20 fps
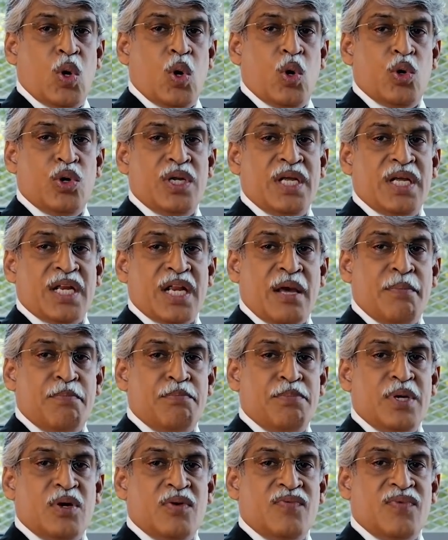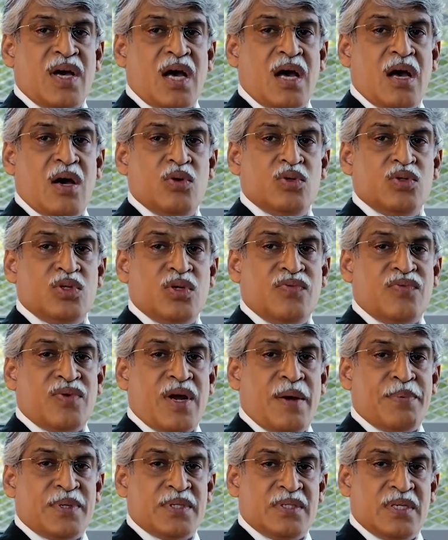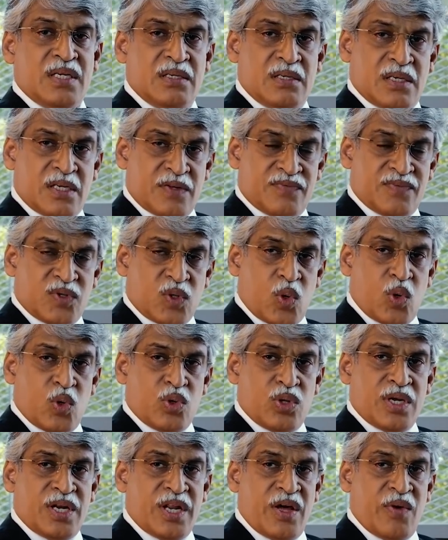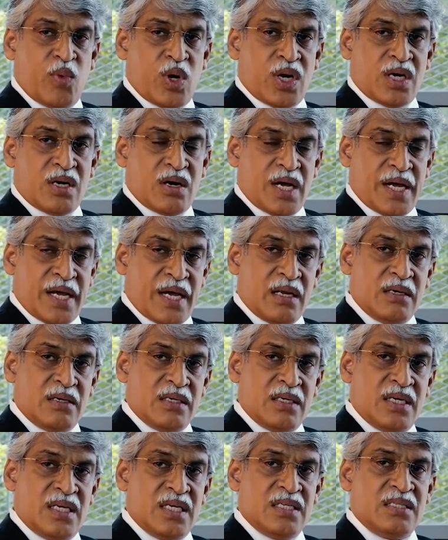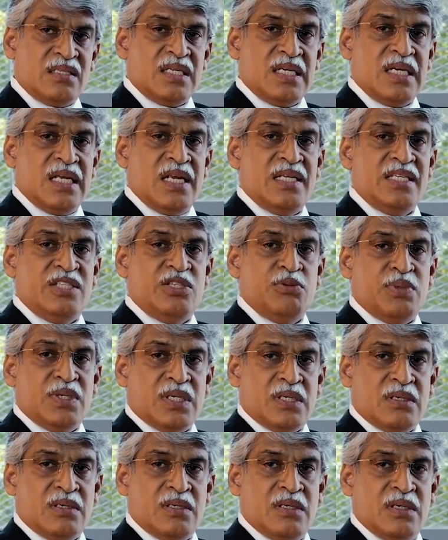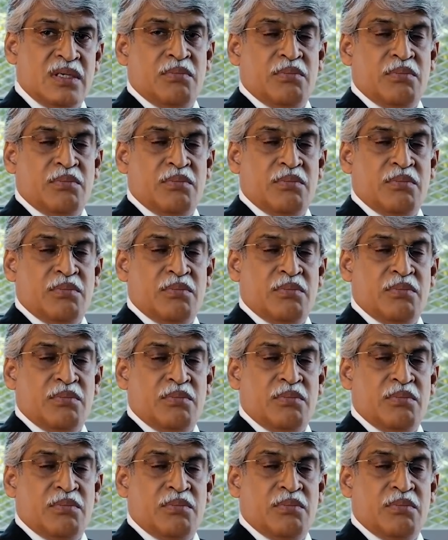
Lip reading: only an MP of the House of Representatives or the Dewan Rayat is eligible,